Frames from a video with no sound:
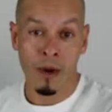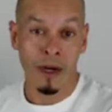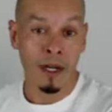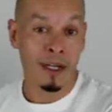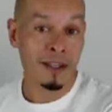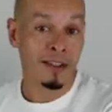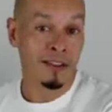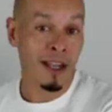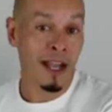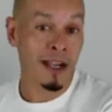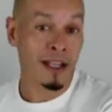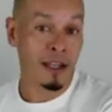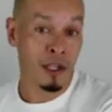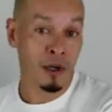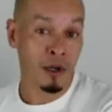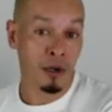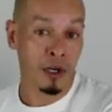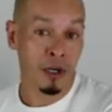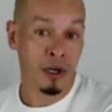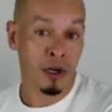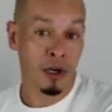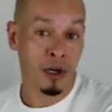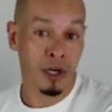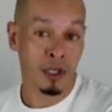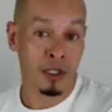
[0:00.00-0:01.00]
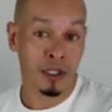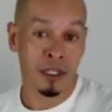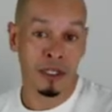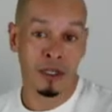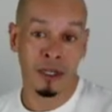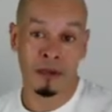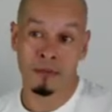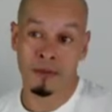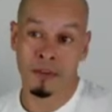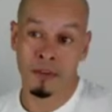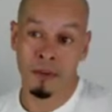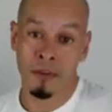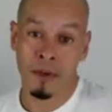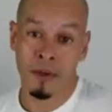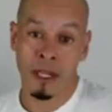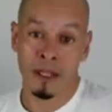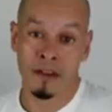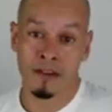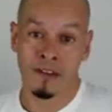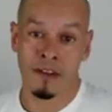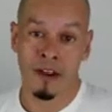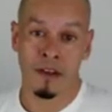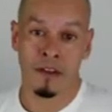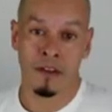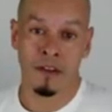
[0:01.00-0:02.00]
exactly you're encouraging? To me, it
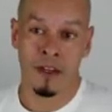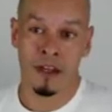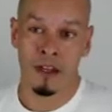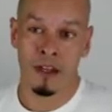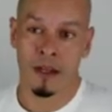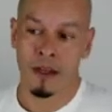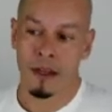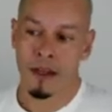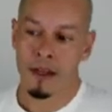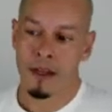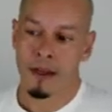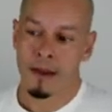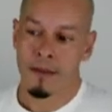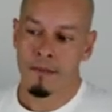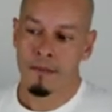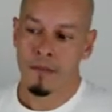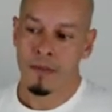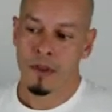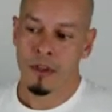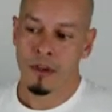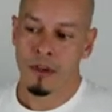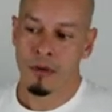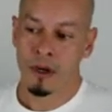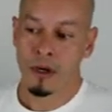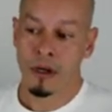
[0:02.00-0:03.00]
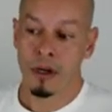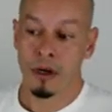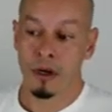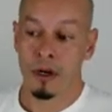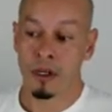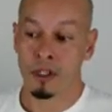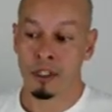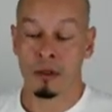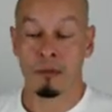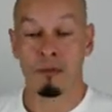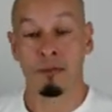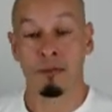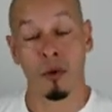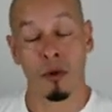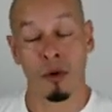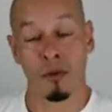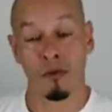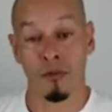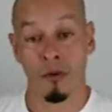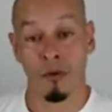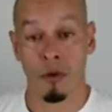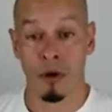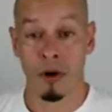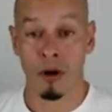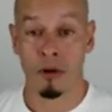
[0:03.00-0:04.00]
sounds like you're encouraging poor
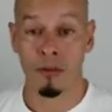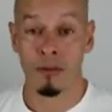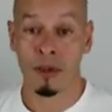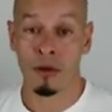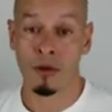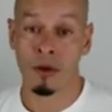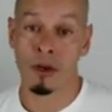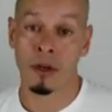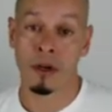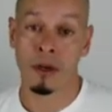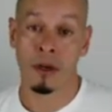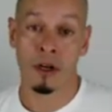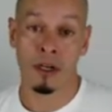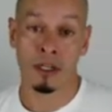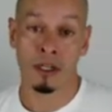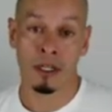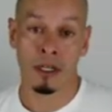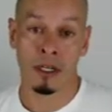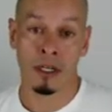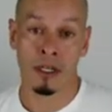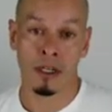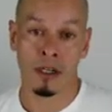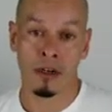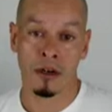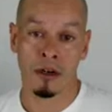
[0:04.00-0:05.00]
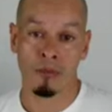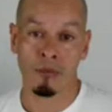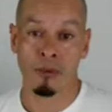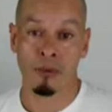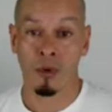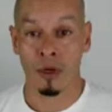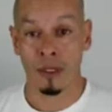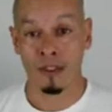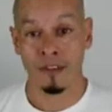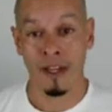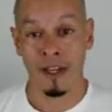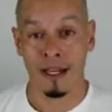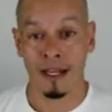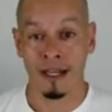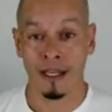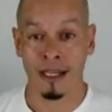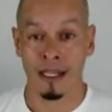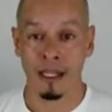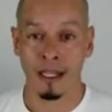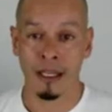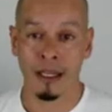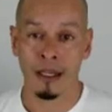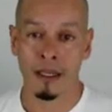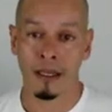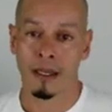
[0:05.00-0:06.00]
form, you're encouraging, poor
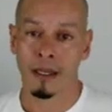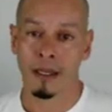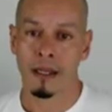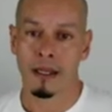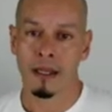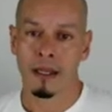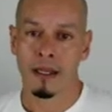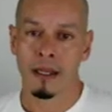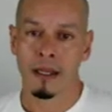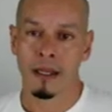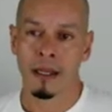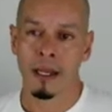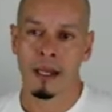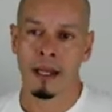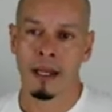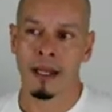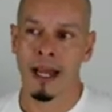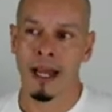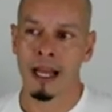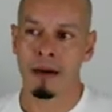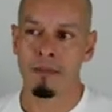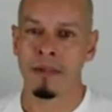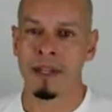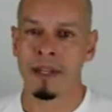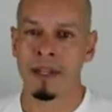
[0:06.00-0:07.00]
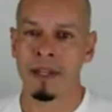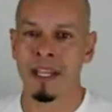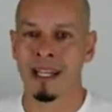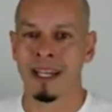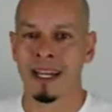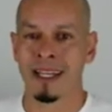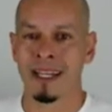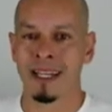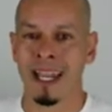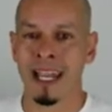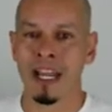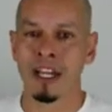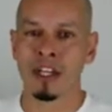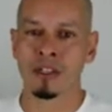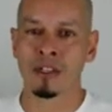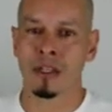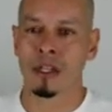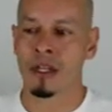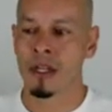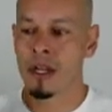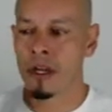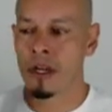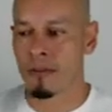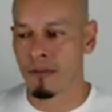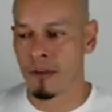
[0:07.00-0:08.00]
technique, and not being engaged
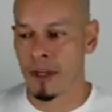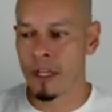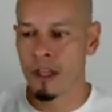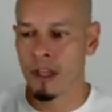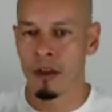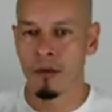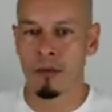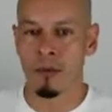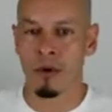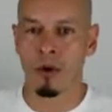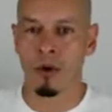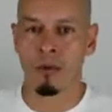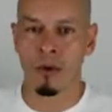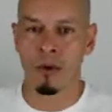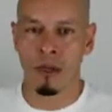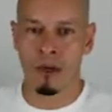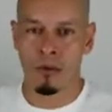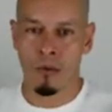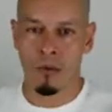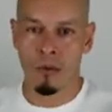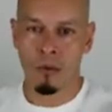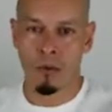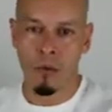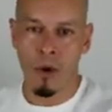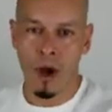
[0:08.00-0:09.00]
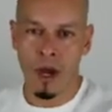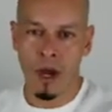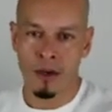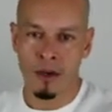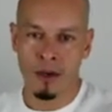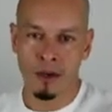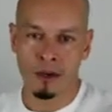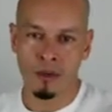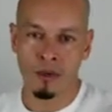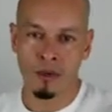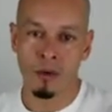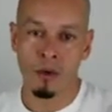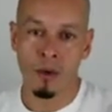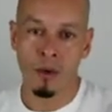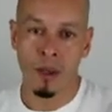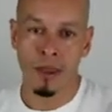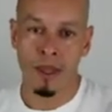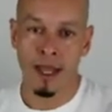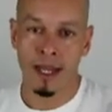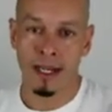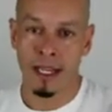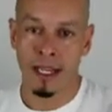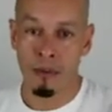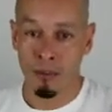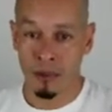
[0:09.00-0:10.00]
enough in the moment when what you're doing
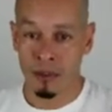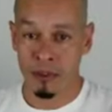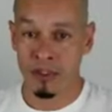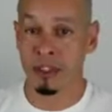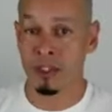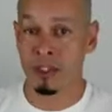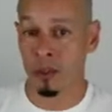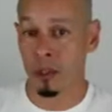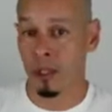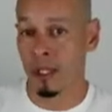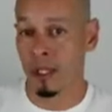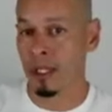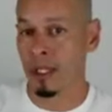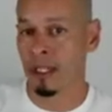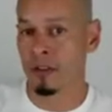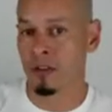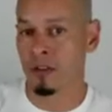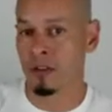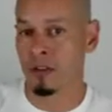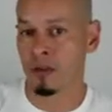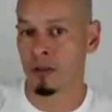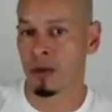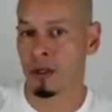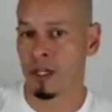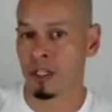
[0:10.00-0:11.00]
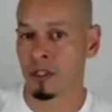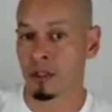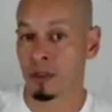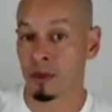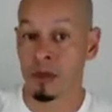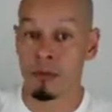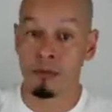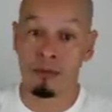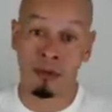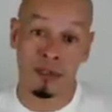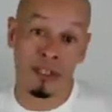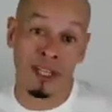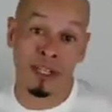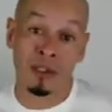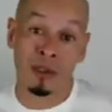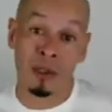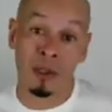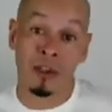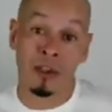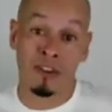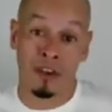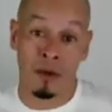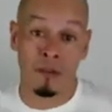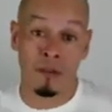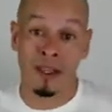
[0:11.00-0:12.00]
that can potentially lead to an injury, potentially
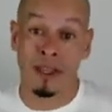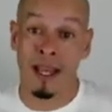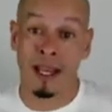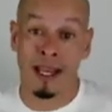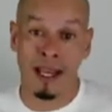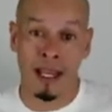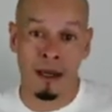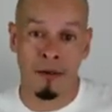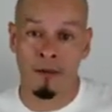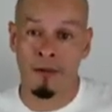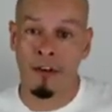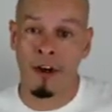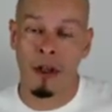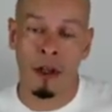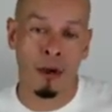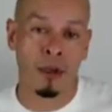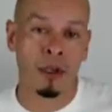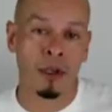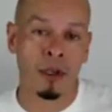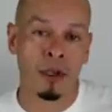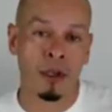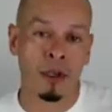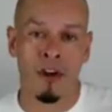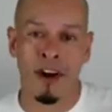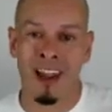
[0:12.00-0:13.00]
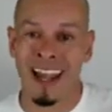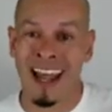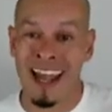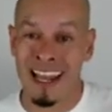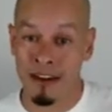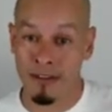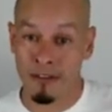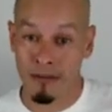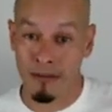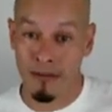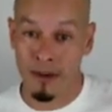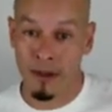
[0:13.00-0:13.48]
something that can follow you for life.